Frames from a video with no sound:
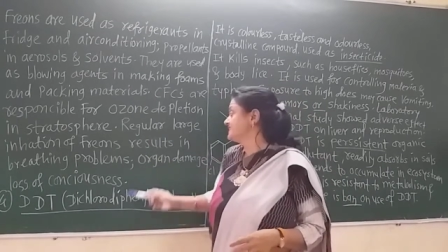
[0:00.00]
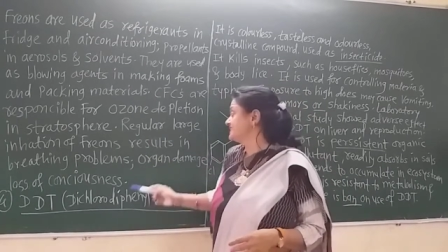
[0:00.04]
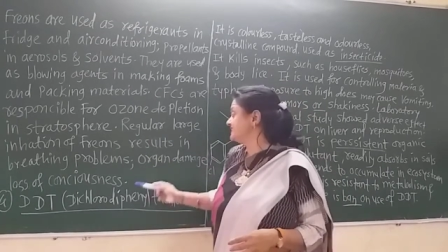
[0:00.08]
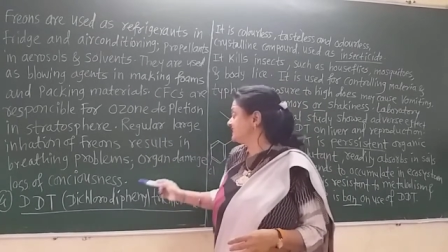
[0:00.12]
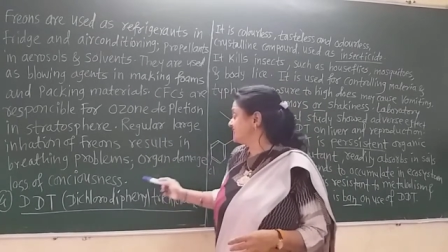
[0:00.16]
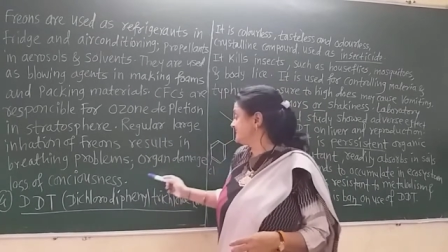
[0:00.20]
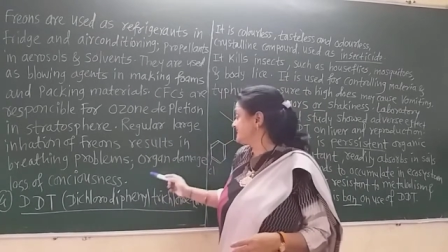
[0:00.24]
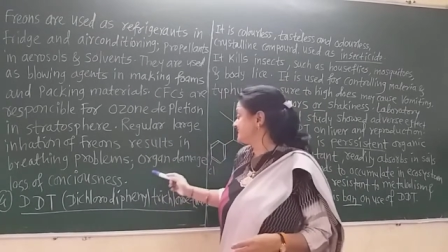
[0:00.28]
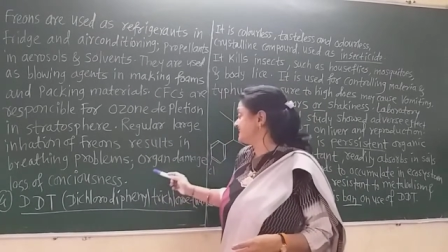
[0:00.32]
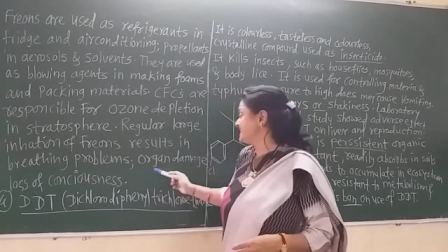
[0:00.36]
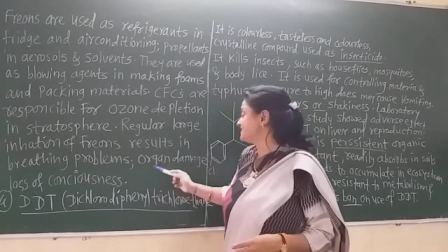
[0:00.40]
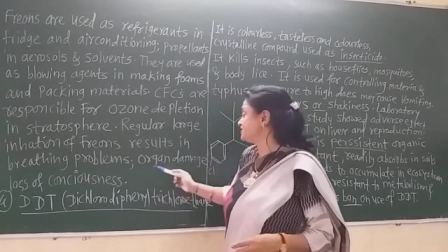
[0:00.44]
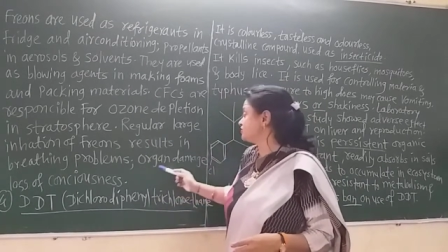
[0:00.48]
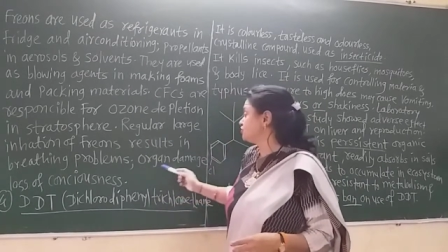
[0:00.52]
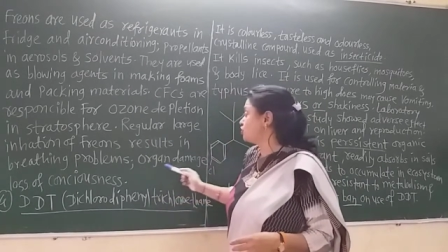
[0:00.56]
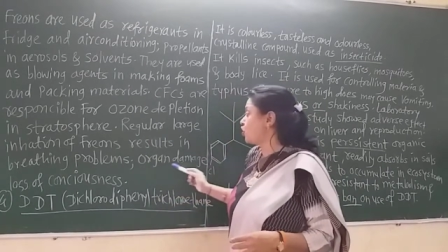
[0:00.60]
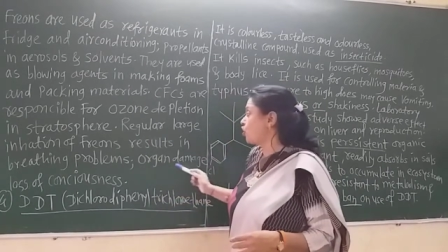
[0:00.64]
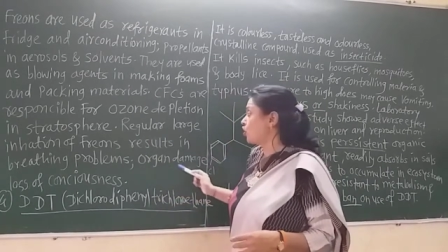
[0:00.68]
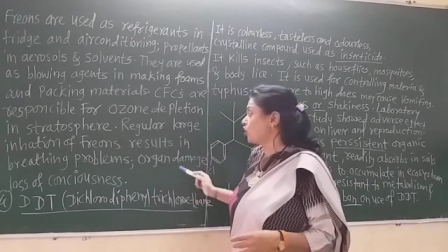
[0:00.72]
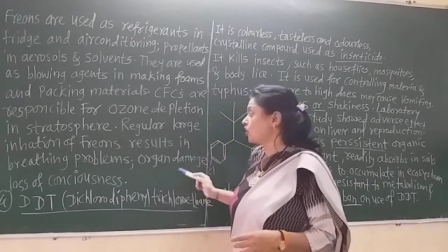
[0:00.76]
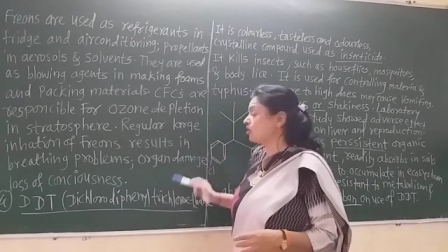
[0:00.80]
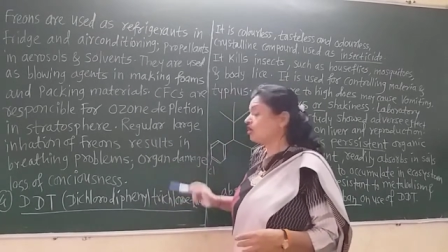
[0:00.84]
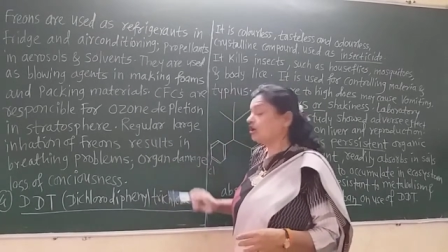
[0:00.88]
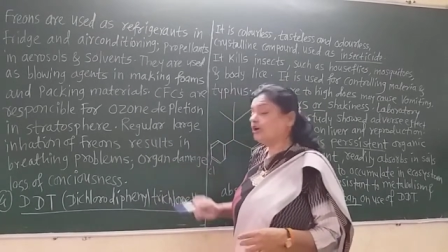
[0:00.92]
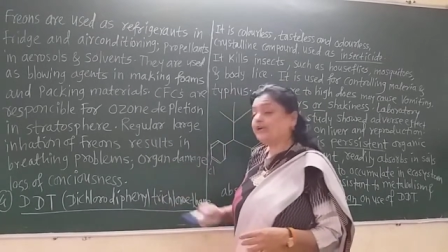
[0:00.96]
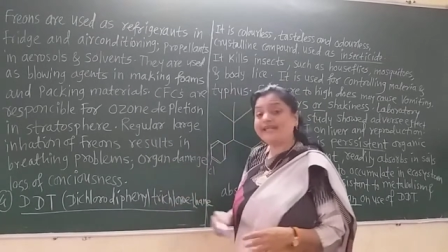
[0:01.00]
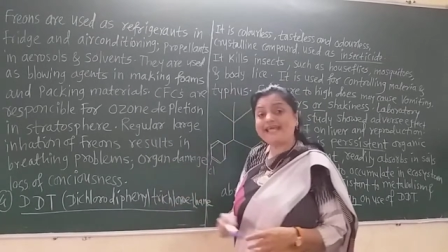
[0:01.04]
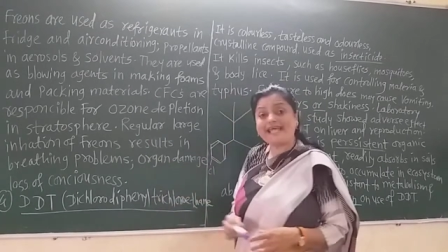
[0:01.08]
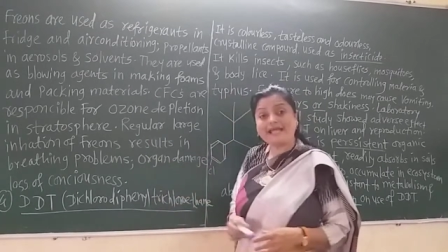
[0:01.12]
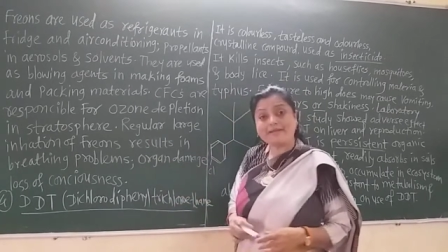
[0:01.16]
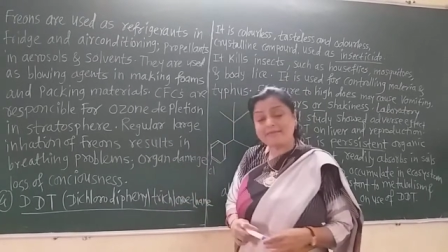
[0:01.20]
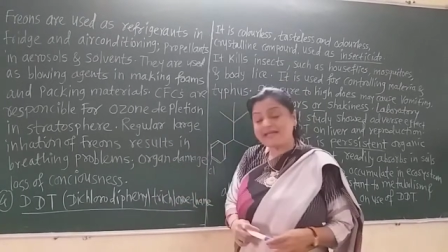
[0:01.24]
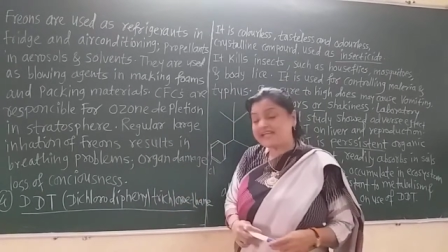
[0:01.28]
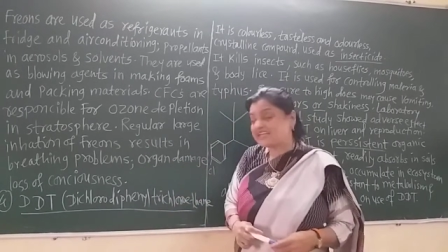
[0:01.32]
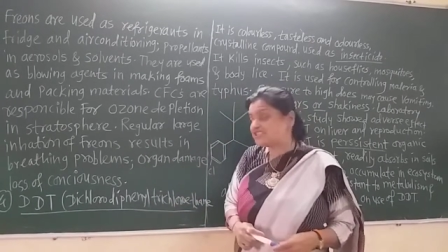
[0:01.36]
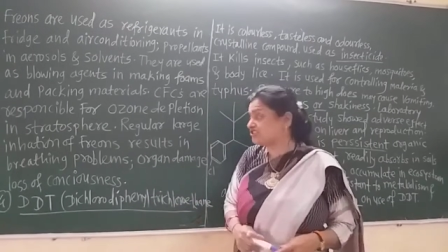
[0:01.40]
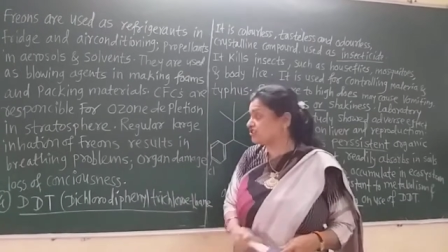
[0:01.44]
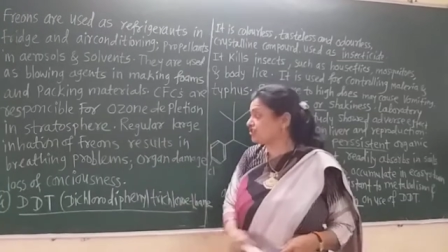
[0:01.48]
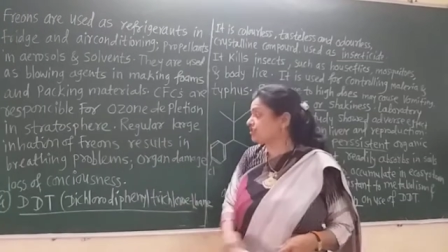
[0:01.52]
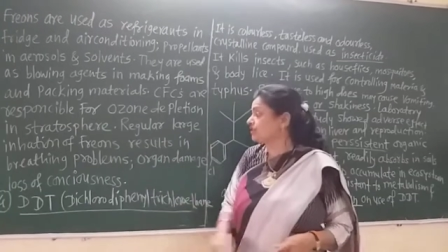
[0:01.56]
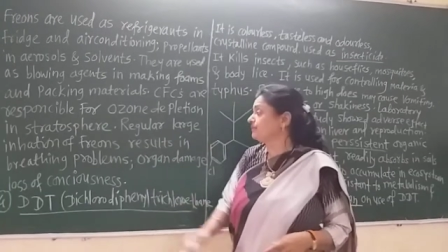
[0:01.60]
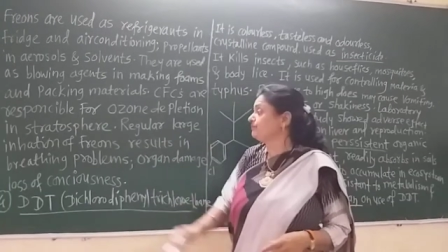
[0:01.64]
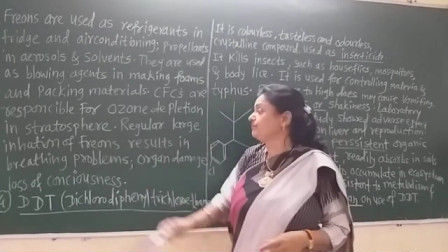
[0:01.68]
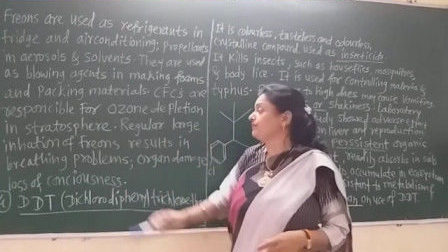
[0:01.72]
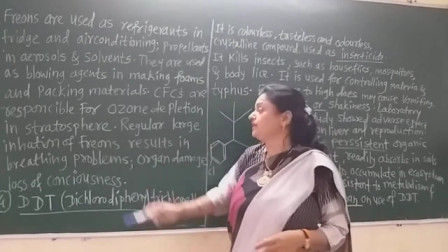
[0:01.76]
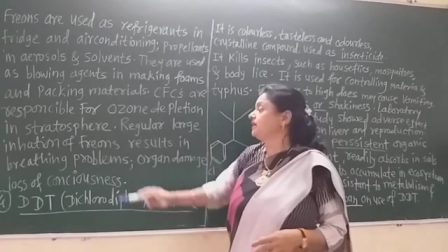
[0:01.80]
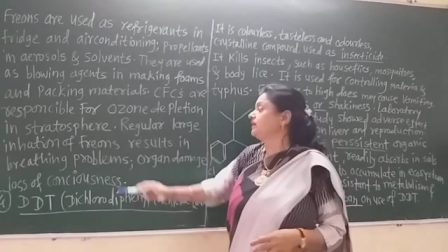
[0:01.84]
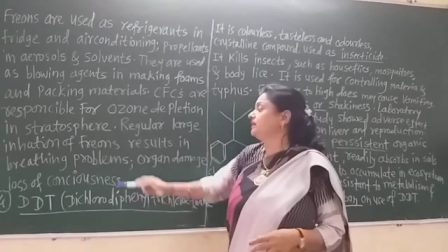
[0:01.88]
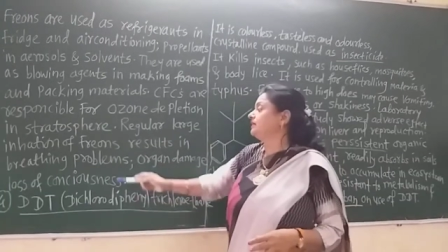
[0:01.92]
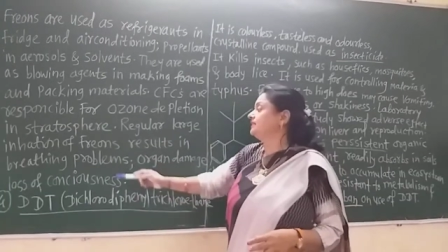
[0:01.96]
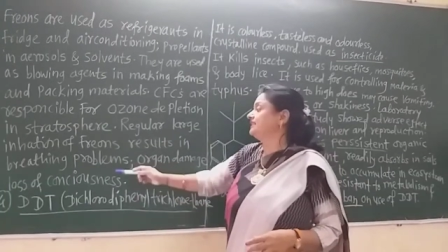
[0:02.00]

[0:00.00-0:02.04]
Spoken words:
such as the organ damage,